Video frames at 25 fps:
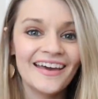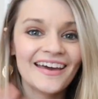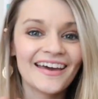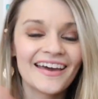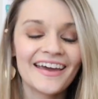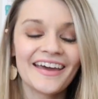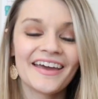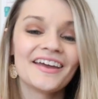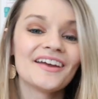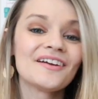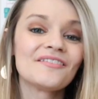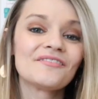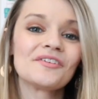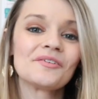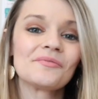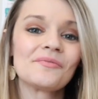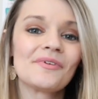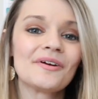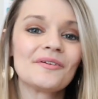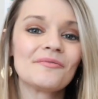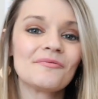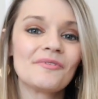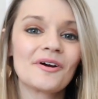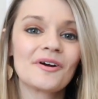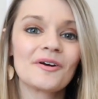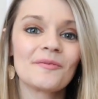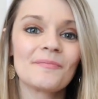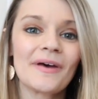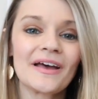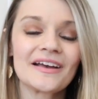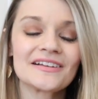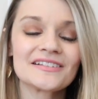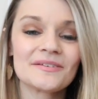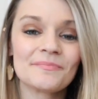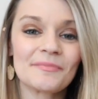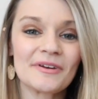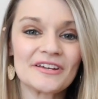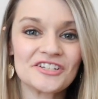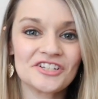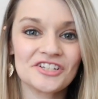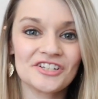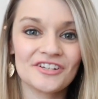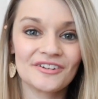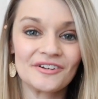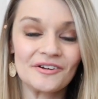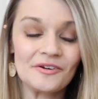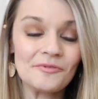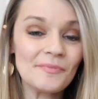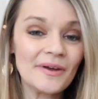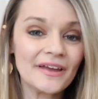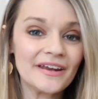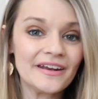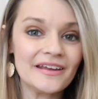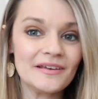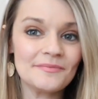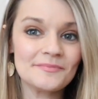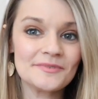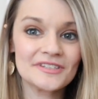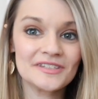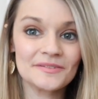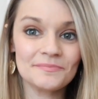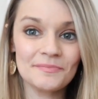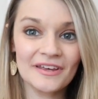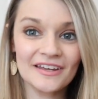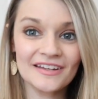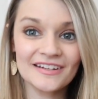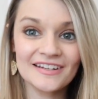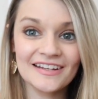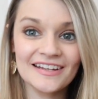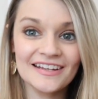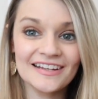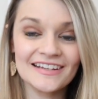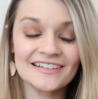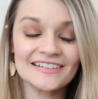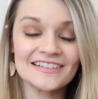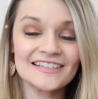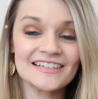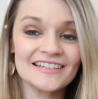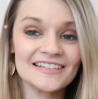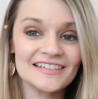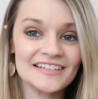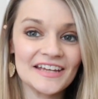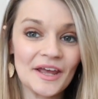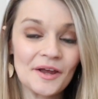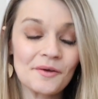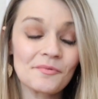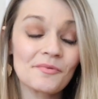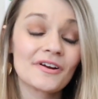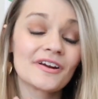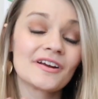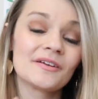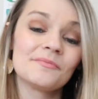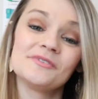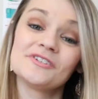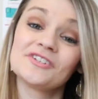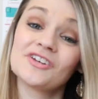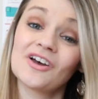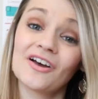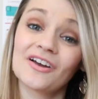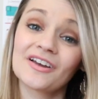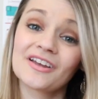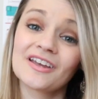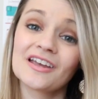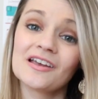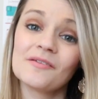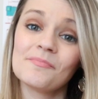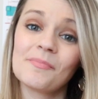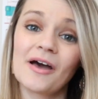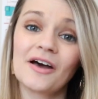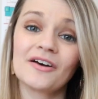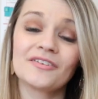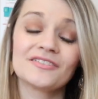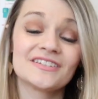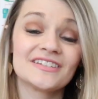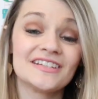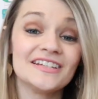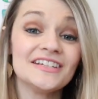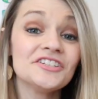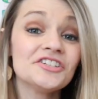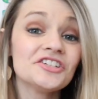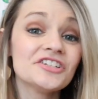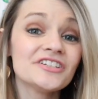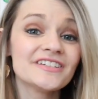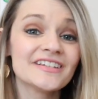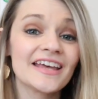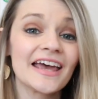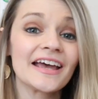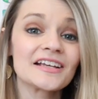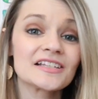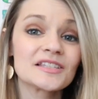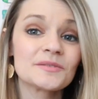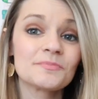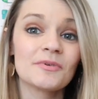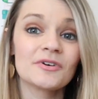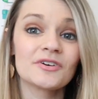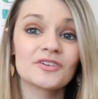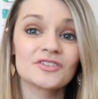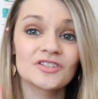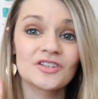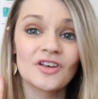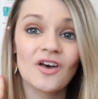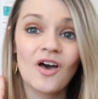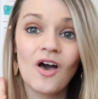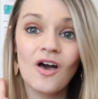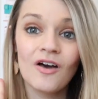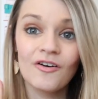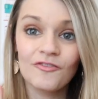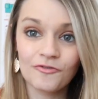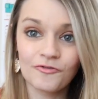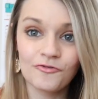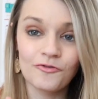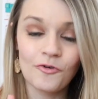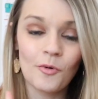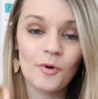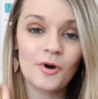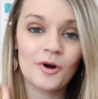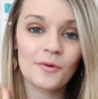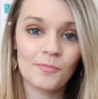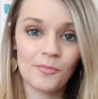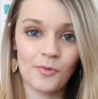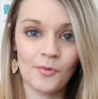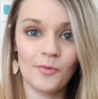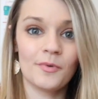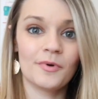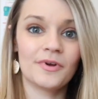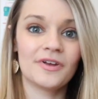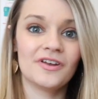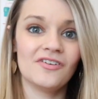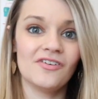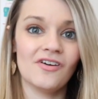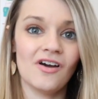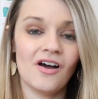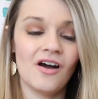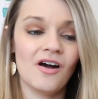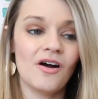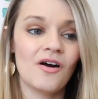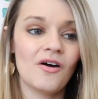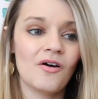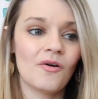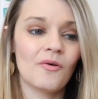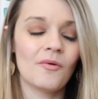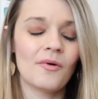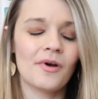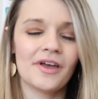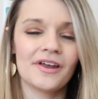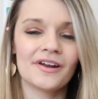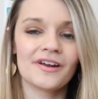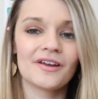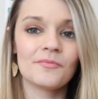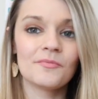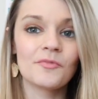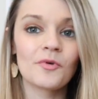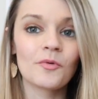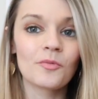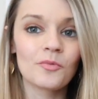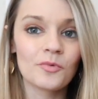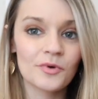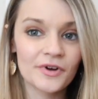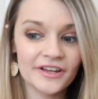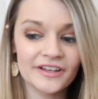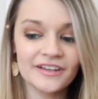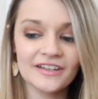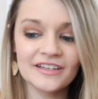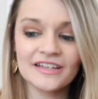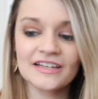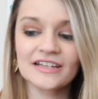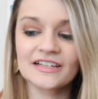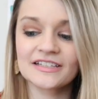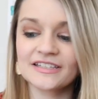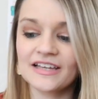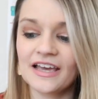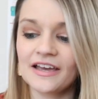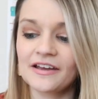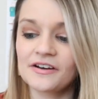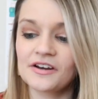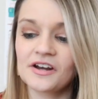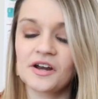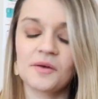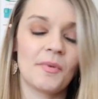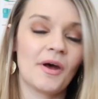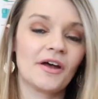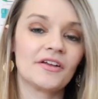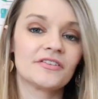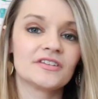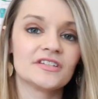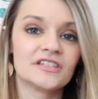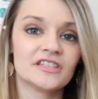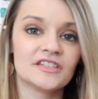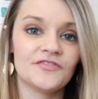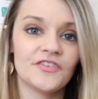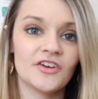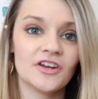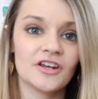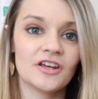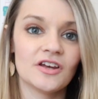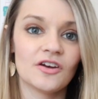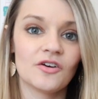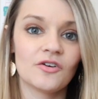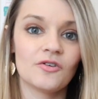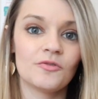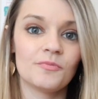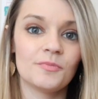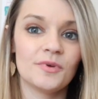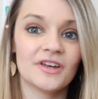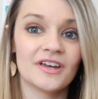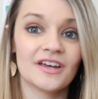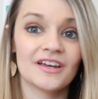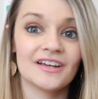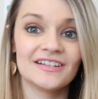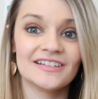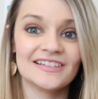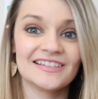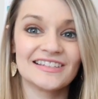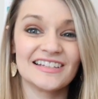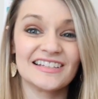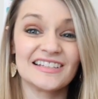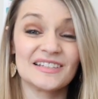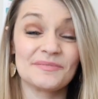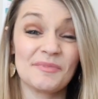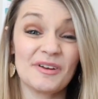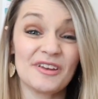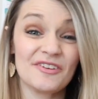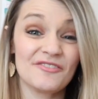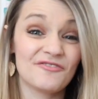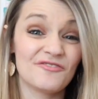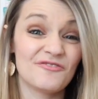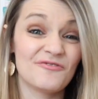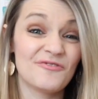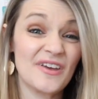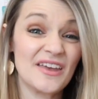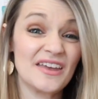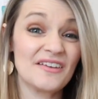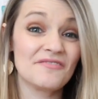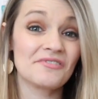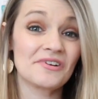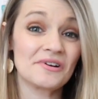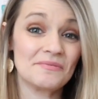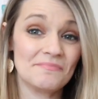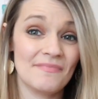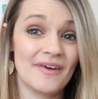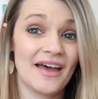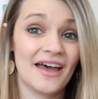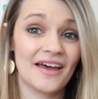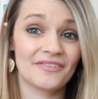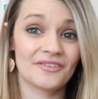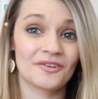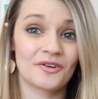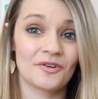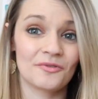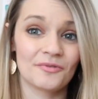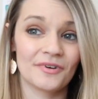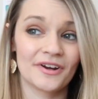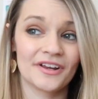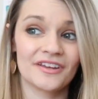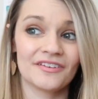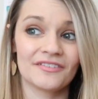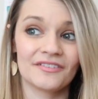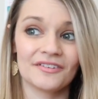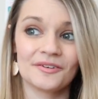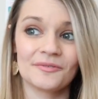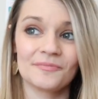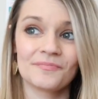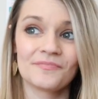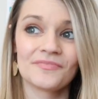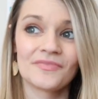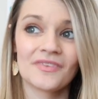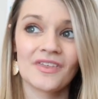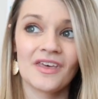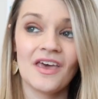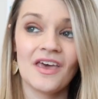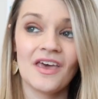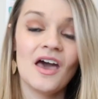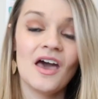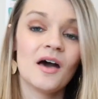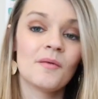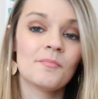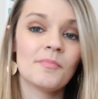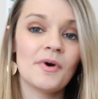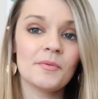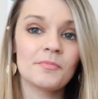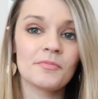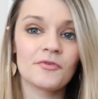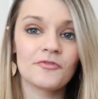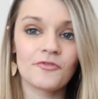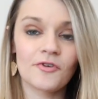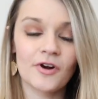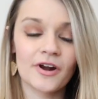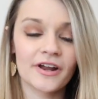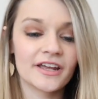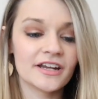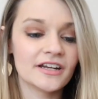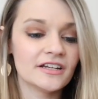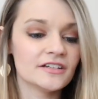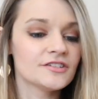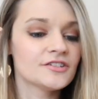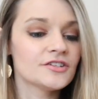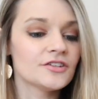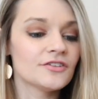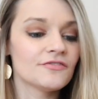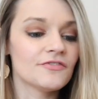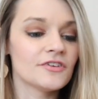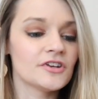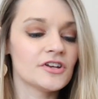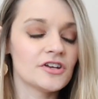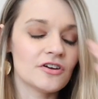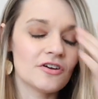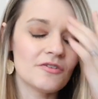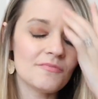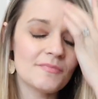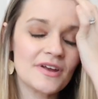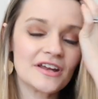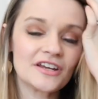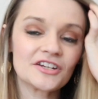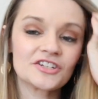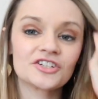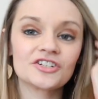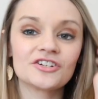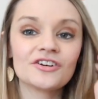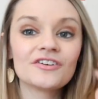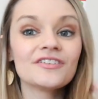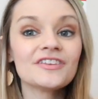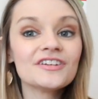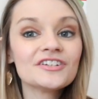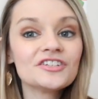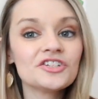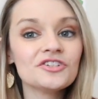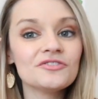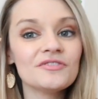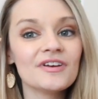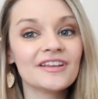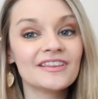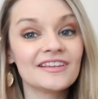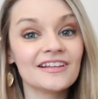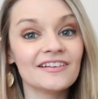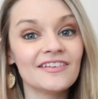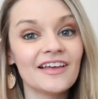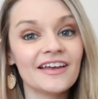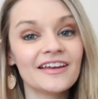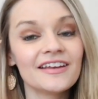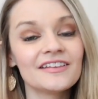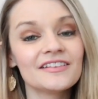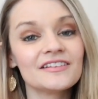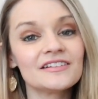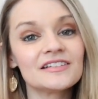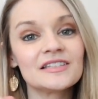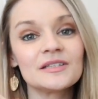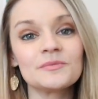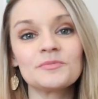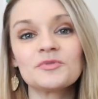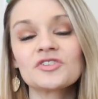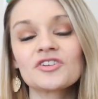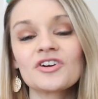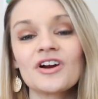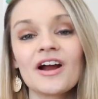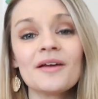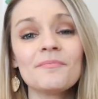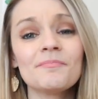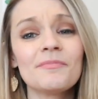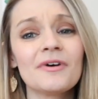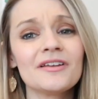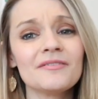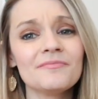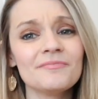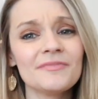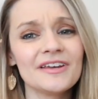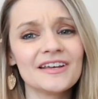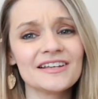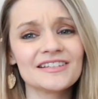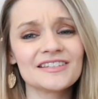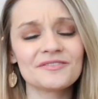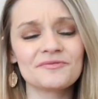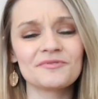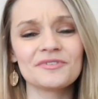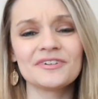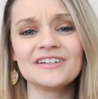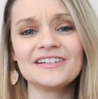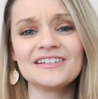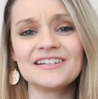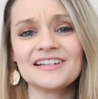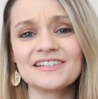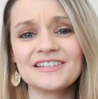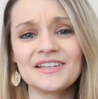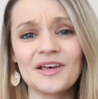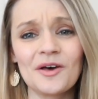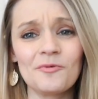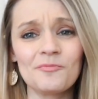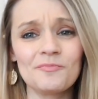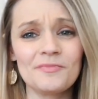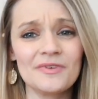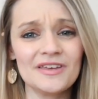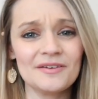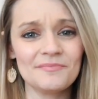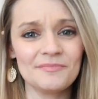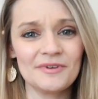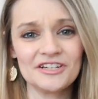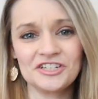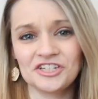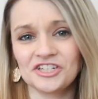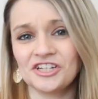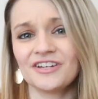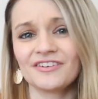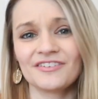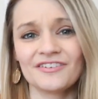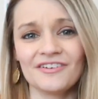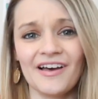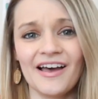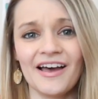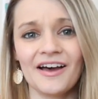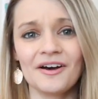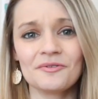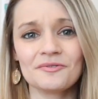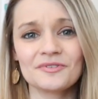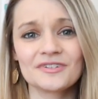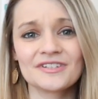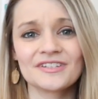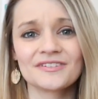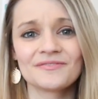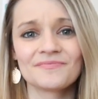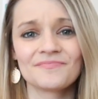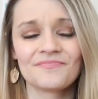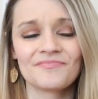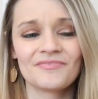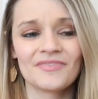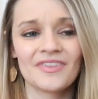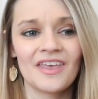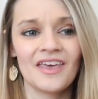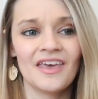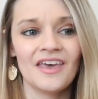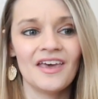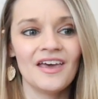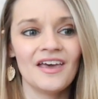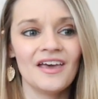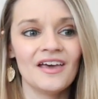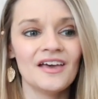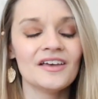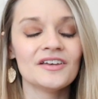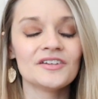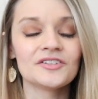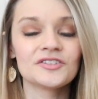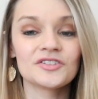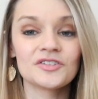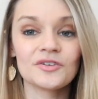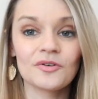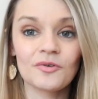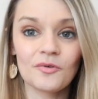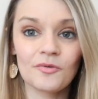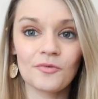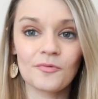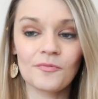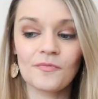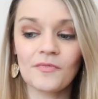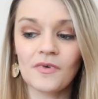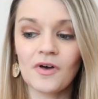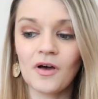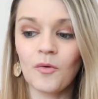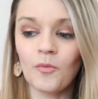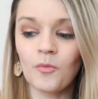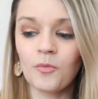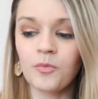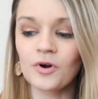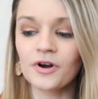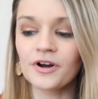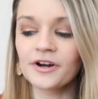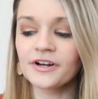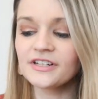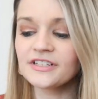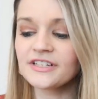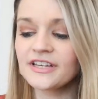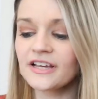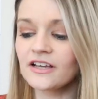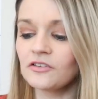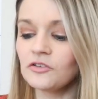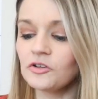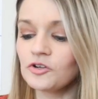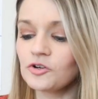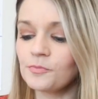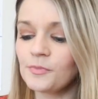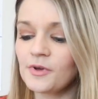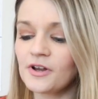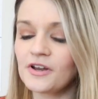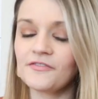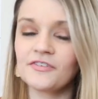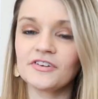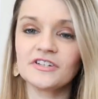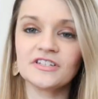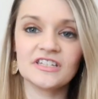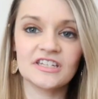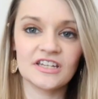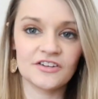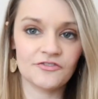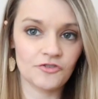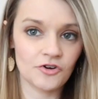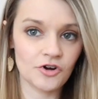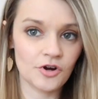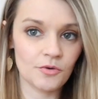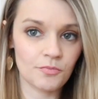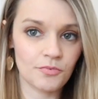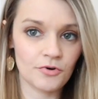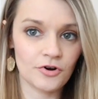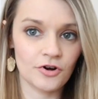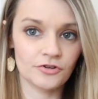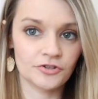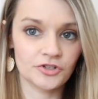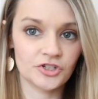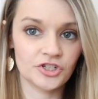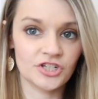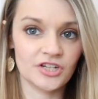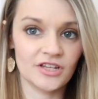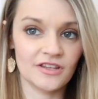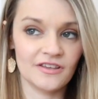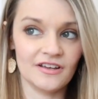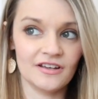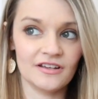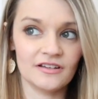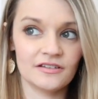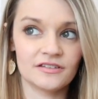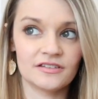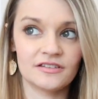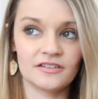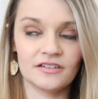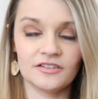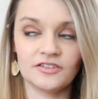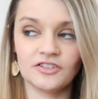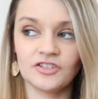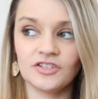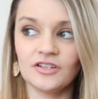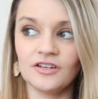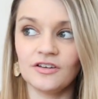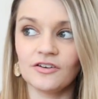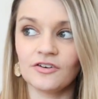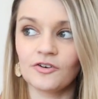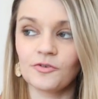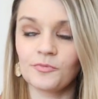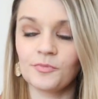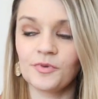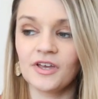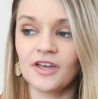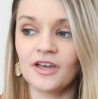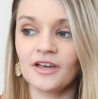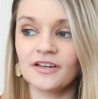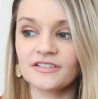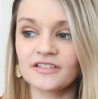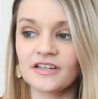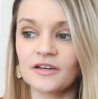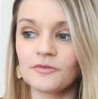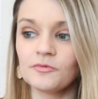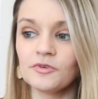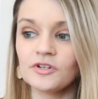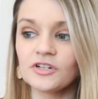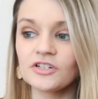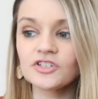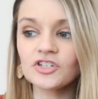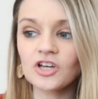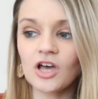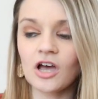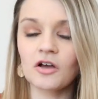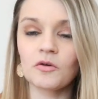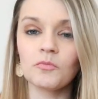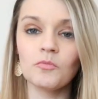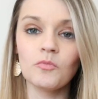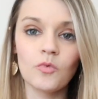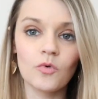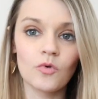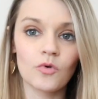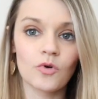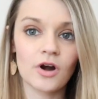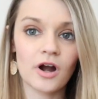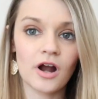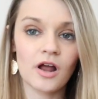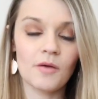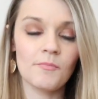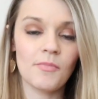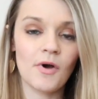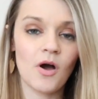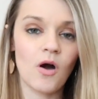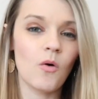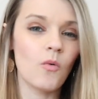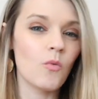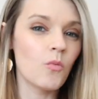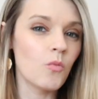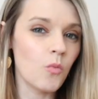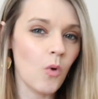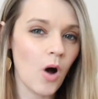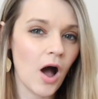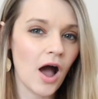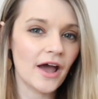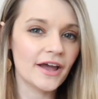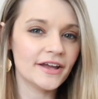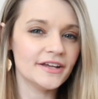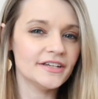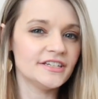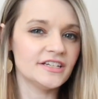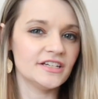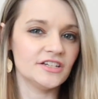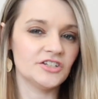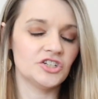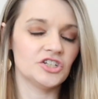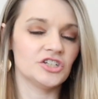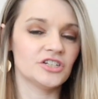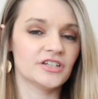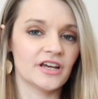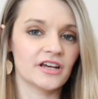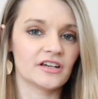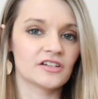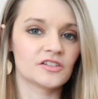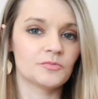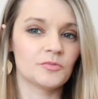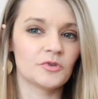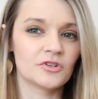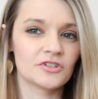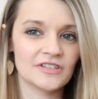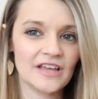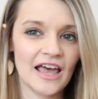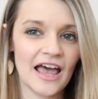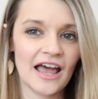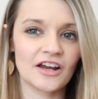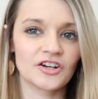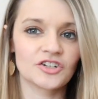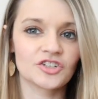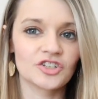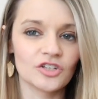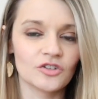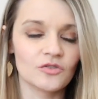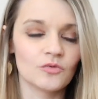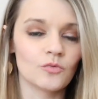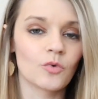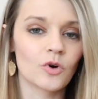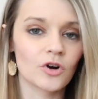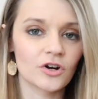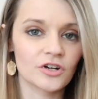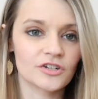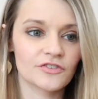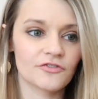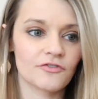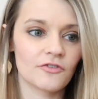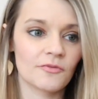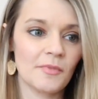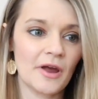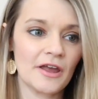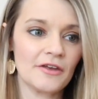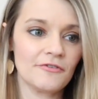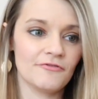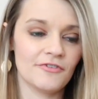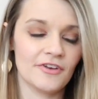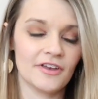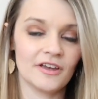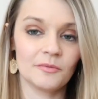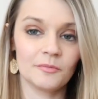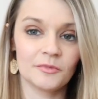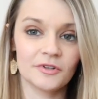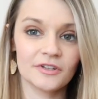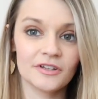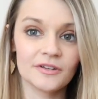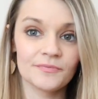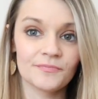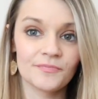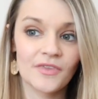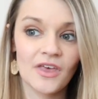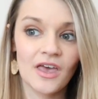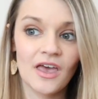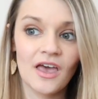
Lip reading: Hey everyone, welcome back to my channel. My name is Mandy and today we're going to be talking about Teaching Textbooks 4.0, and I'm really excited about this video because it's my favorite math curriculum. But before I get into the video, make sure that you hit the like and the subscribe button because it really does help me and my channel out. So we're going to take a little bit of a different approach to this year because I want to talk more about why teaching textbooks actually works for my family.